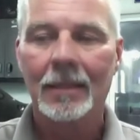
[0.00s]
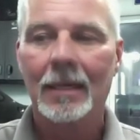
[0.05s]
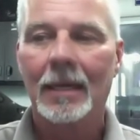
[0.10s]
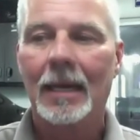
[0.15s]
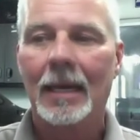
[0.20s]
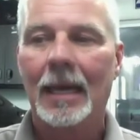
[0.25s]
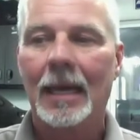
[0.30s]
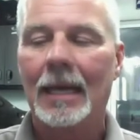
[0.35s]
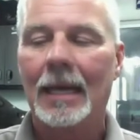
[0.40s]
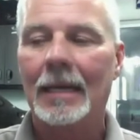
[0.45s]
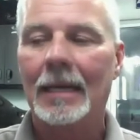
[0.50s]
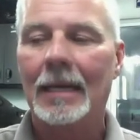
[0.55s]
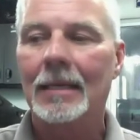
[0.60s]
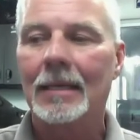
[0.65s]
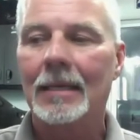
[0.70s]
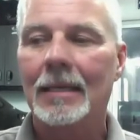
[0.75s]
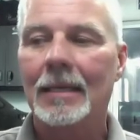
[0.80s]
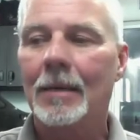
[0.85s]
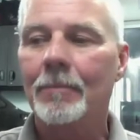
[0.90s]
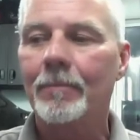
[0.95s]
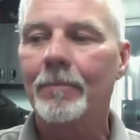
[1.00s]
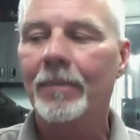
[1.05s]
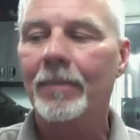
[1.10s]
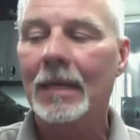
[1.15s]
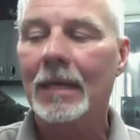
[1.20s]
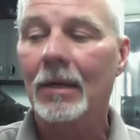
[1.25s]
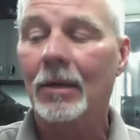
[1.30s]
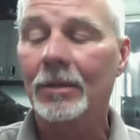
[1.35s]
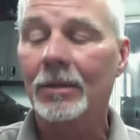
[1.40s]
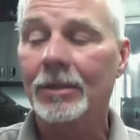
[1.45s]
And
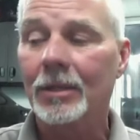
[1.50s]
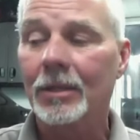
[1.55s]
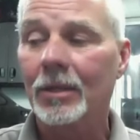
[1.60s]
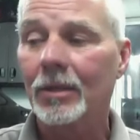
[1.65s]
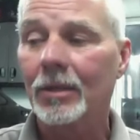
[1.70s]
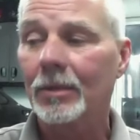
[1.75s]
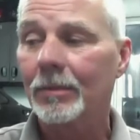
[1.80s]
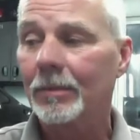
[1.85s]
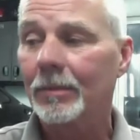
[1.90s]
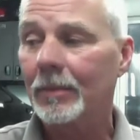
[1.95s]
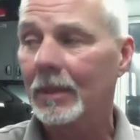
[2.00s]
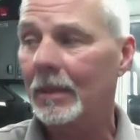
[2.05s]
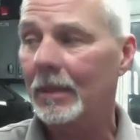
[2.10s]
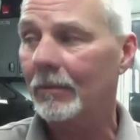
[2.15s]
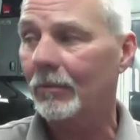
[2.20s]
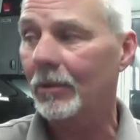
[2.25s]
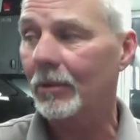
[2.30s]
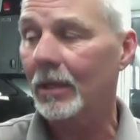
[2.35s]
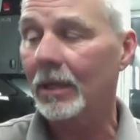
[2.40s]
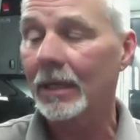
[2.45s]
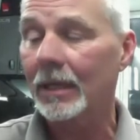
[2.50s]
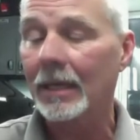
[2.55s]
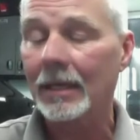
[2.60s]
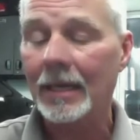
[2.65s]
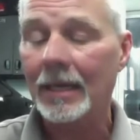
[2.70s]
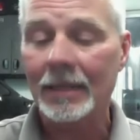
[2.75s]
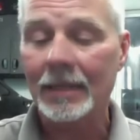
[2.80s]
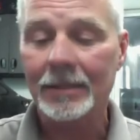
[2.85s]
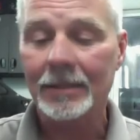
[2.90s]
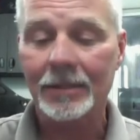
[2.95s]
it also really
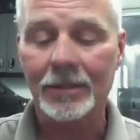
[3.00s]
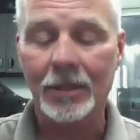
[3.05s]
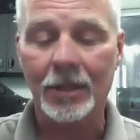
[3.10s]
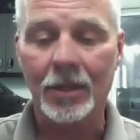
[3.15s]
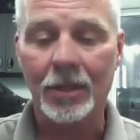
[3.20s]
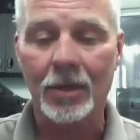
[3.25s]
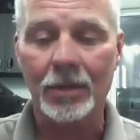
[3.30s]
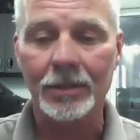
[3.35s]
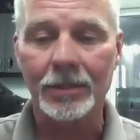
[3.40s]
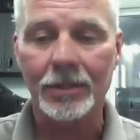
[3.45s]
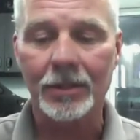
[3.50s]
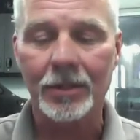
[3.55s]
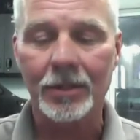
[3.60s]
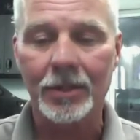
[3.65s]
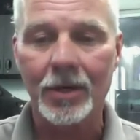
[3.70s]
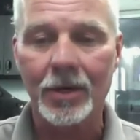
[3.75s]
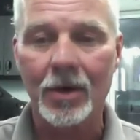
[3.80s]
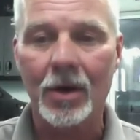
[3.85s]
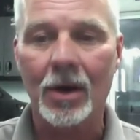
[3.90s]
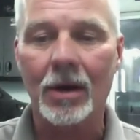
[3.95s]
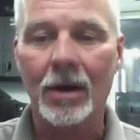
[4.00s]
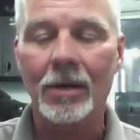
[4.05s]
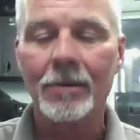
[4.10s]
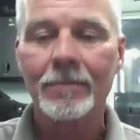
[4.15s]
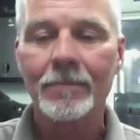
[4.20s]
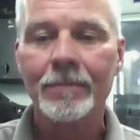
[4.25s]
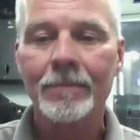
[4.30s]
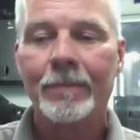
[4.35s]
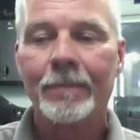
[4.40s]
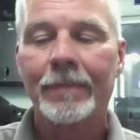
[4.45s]
enhances the gloss of the car.
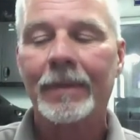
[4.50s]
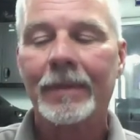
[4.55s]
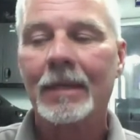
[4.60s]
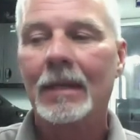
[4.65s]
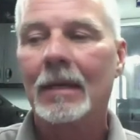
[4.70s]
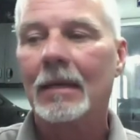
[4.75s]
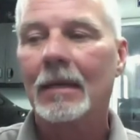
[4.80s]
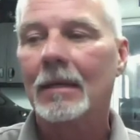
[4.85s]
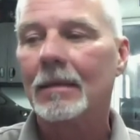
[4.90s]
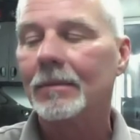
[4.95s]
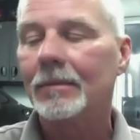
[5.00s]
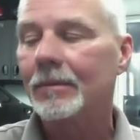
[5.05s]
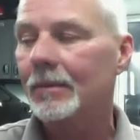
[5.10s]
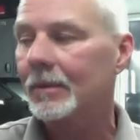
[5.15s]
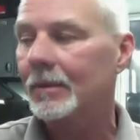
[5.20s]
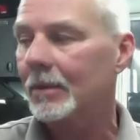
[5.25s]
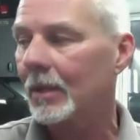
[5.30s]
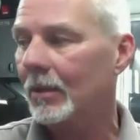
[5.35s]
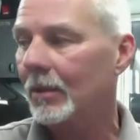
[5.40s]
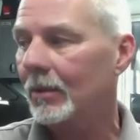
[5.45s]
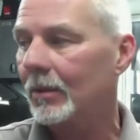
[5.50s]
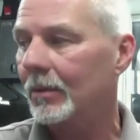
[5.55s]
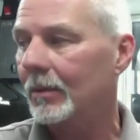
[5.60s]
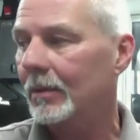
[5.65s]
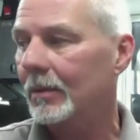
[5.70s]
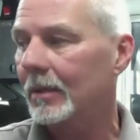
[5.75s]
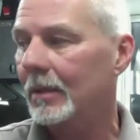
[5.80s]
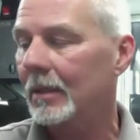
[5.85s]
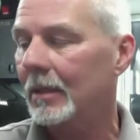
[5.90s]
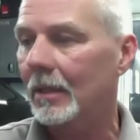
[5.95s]
So
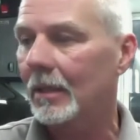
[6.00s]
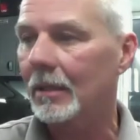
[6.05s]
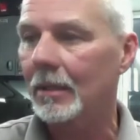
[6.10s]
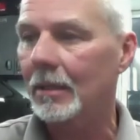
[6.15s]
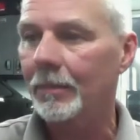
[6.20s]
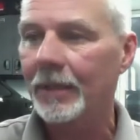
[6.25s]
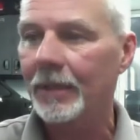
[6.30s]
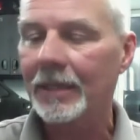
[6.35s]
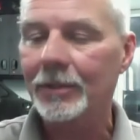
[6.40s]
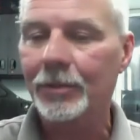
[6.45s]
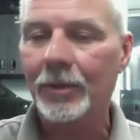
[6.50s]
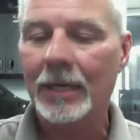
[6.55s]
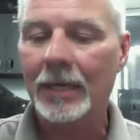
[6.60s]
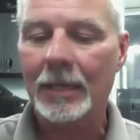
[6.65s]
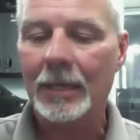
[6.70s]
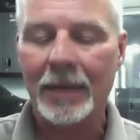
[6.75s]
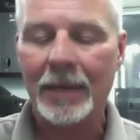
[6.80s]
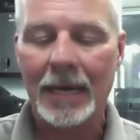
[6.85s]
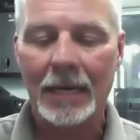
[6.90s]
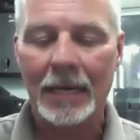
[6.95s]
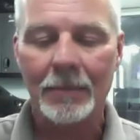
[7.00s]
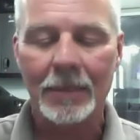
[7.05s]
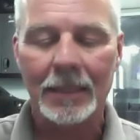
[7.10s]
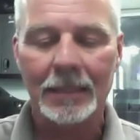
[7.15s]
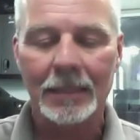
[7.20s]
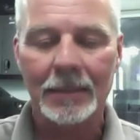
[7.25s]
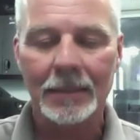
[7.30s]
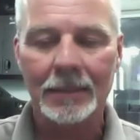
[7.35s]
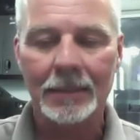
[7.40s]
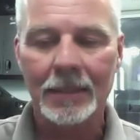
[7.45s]
the big trick about them
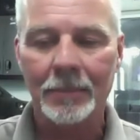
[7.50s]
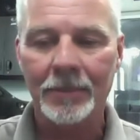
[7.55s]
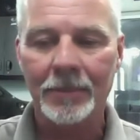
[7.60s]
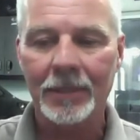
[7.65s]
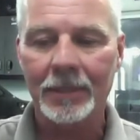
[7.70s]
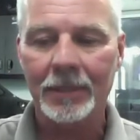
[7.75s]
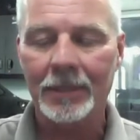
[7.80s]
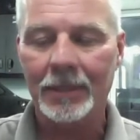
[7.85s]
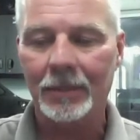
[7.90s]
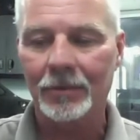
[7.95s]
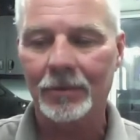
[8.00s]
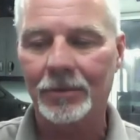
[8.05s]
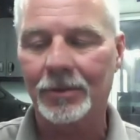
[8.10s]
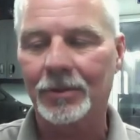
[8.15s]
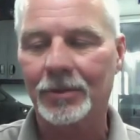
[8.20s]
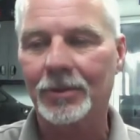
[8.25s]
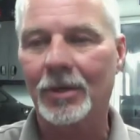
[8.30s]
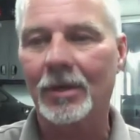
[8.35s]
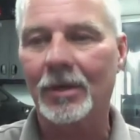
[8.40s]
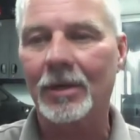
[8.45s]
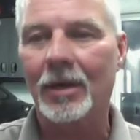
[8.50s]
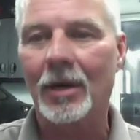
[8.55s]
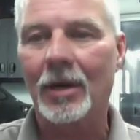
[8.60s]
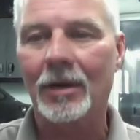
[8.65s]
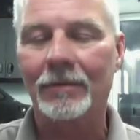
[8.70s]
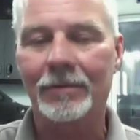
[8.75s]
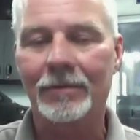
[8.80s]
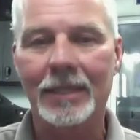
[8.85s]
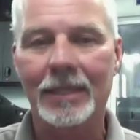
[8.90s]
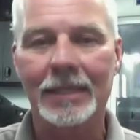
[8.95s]
is, because some of the dealers are starting to
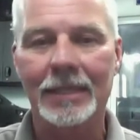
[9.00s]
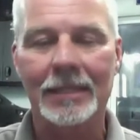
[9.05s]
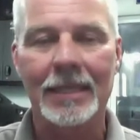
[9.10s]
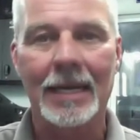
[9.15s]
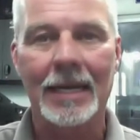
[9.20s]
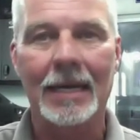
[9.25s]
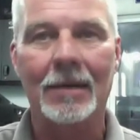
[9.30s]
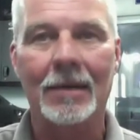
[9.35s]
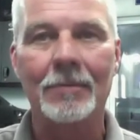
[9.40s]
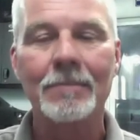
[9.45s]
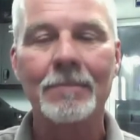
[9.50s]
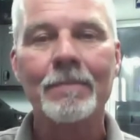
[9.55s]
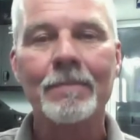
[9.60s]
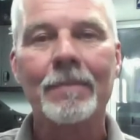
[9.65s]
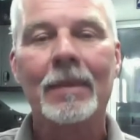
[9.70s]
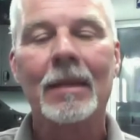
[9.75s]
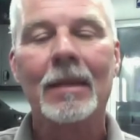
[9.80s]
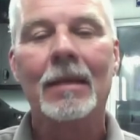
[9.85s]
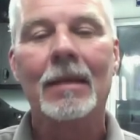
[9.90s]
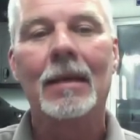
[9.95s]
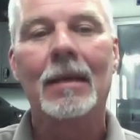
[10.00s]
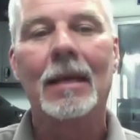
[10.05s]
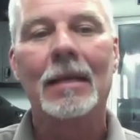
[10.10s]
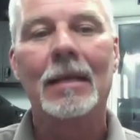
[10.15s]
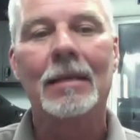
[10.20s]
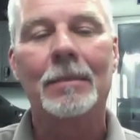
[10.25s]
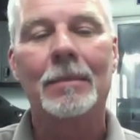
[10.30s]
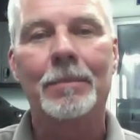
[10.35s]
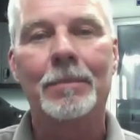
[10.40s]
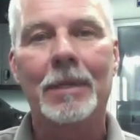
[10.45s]
offer these now,
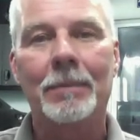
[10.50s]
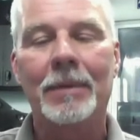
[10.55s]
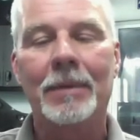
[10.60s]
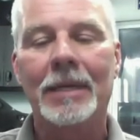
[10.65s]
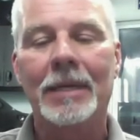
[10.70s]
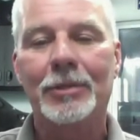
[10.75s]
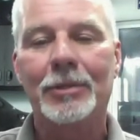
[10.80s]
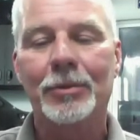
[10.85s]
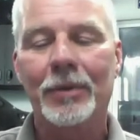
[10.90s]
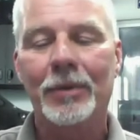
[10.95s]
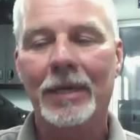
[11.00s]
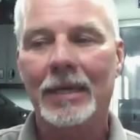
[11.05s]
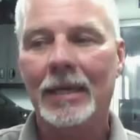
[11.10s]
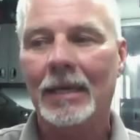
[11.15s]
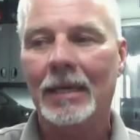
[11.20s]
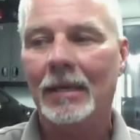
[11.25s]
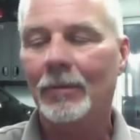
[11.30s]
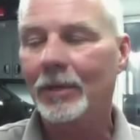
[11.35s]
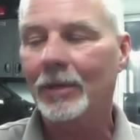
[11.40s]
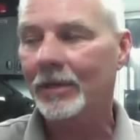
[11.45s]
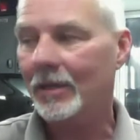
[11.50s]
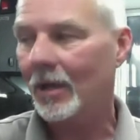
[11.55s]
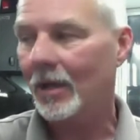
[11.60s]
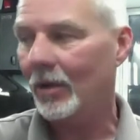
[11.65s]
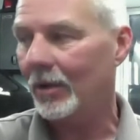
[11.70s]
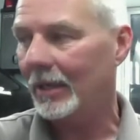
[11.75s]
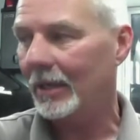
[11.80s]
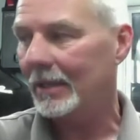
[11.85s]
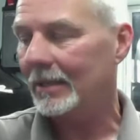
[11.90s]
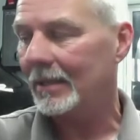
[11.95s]
and the big trick with
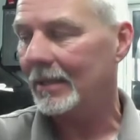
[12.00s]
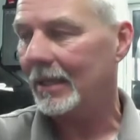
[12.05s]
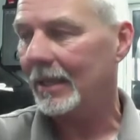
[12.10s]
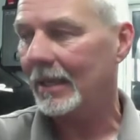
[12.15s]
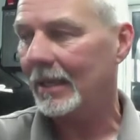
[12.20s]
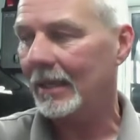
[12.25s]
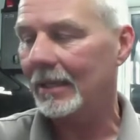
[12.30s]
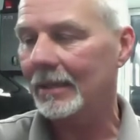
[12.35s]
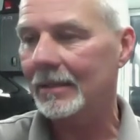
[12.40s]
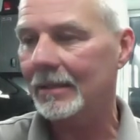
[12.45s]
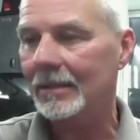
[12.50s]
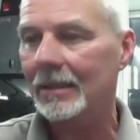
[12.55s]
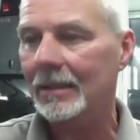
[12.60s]
coatings is